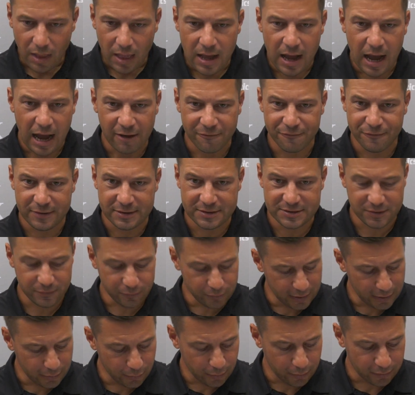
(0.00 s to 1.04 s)

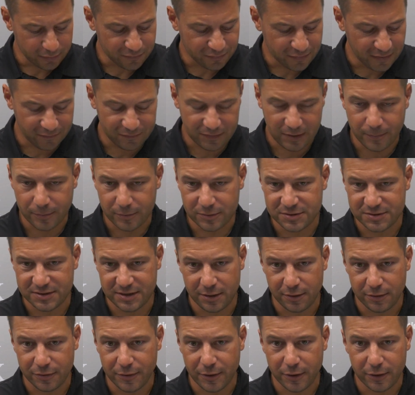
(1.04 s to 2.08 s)
Offensively, we were
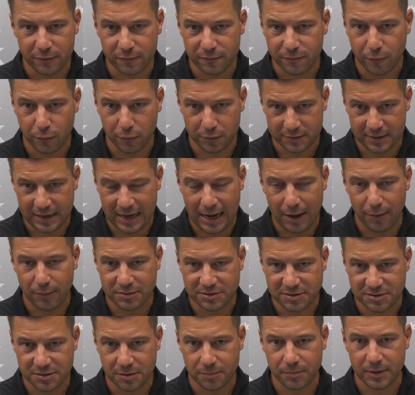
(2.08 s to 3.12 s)
50% on third and fourth down,
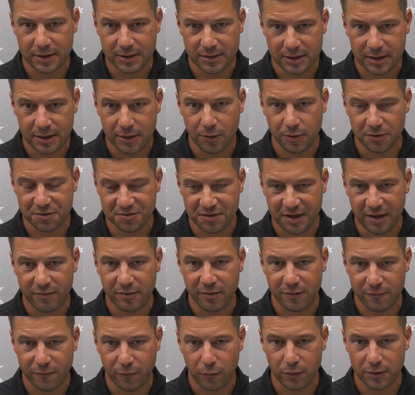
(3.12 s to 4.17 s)
which is a big deal, 7
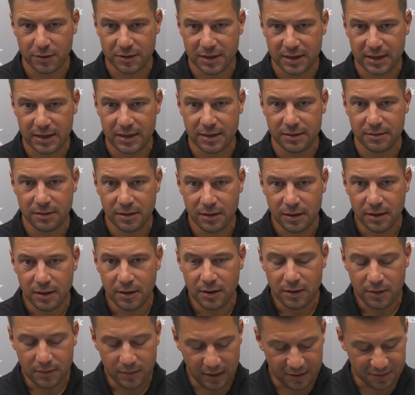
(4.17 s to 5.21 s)
of 14.
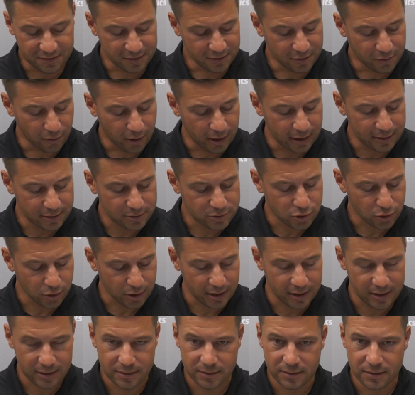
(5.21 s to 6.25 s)
That's a great
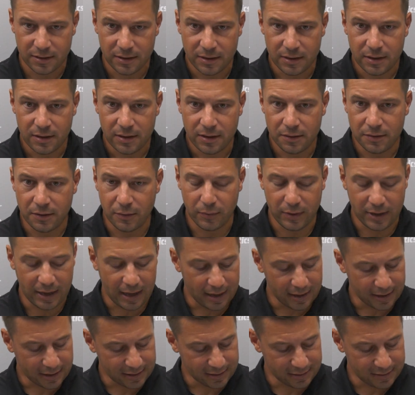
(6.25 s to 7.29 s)
trend that we got
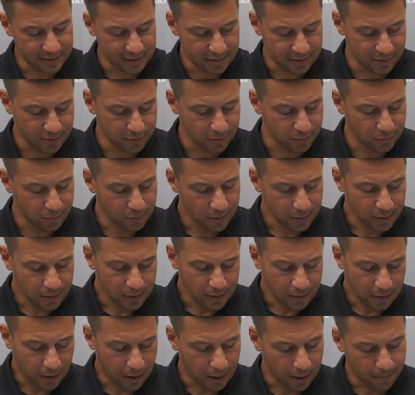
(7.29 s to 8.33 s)
to continue.
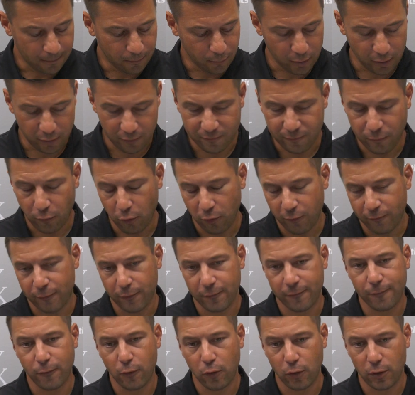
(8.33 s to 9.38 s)
We were 4 for
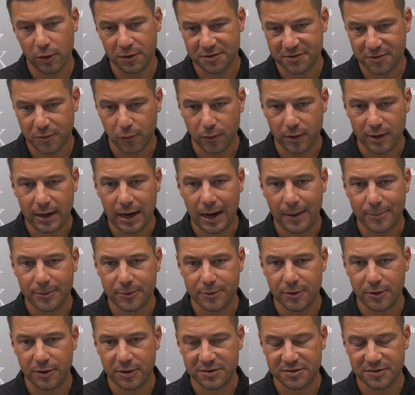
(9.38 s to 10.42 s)
4 on scoring
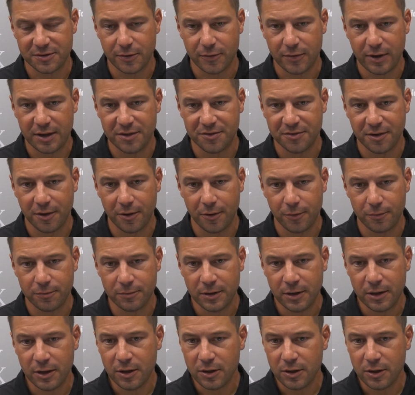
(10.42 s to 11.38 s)
opportunities in the red zone.